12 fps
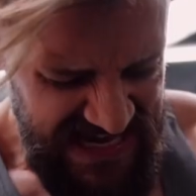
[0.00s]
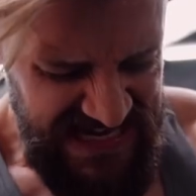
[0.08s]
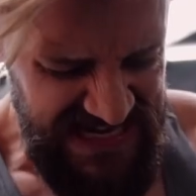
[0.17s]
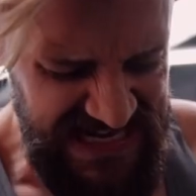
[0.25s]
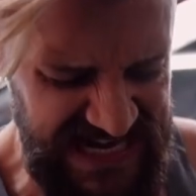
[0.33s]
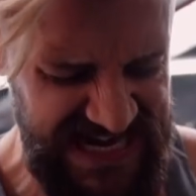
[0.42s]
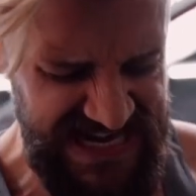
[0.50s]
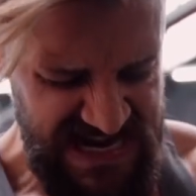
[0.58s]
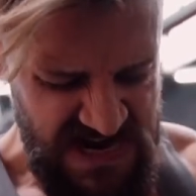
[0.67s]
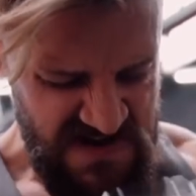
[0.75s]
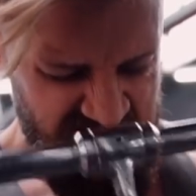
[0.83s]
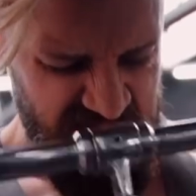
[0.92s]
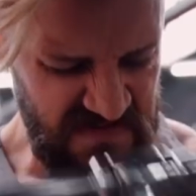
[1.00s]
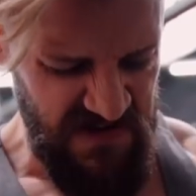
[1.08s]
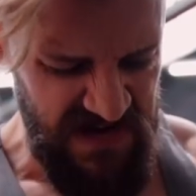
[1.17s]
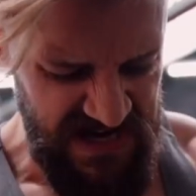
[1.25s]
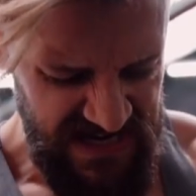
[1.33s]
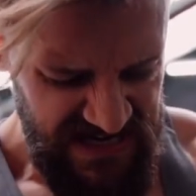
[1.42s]
Uh,
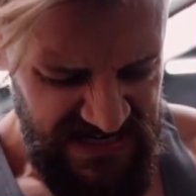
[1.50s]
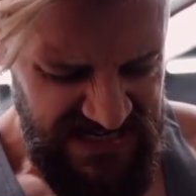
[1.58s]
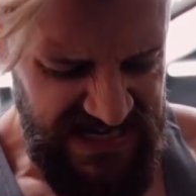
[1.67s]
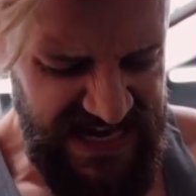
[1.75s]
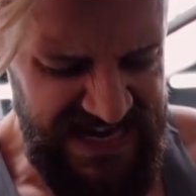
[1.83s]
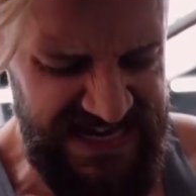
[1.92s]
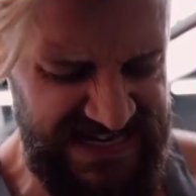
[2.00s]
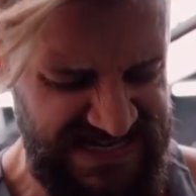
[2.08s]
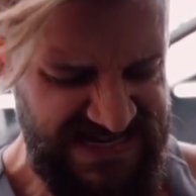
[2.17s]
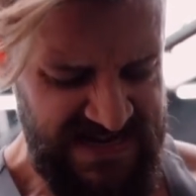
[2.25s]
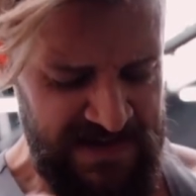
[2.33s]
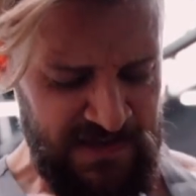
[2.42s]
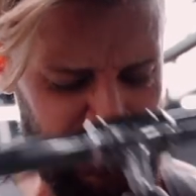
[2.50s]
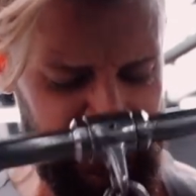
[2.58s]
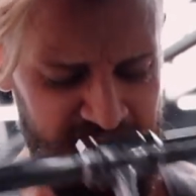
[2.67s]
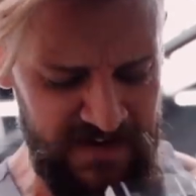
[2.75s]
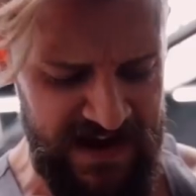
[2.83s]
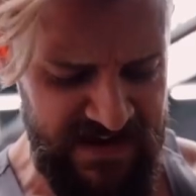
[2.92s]
four, uh,
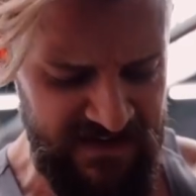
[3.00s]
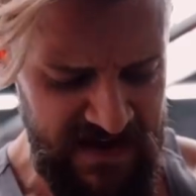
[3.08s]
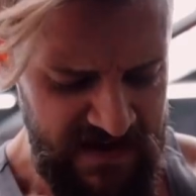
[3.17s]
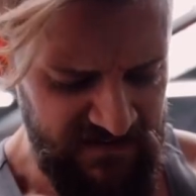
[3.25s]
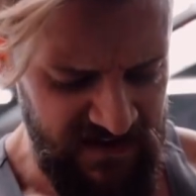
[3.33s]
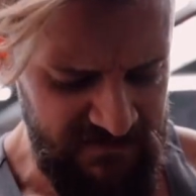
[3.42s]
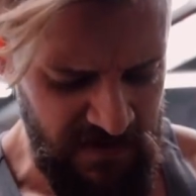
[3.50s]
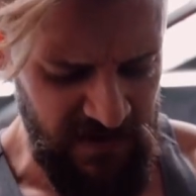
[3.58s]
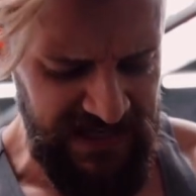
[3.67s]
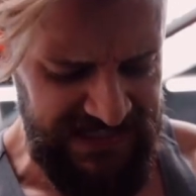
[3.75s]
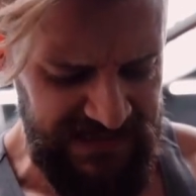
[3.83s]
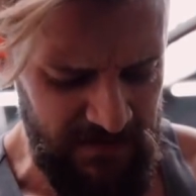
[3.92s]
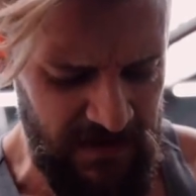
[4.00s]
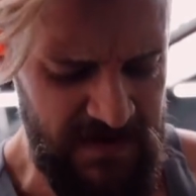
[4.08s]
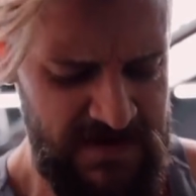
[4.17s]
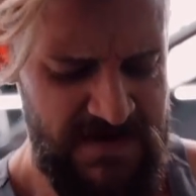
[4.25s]
25, five more legs, come on.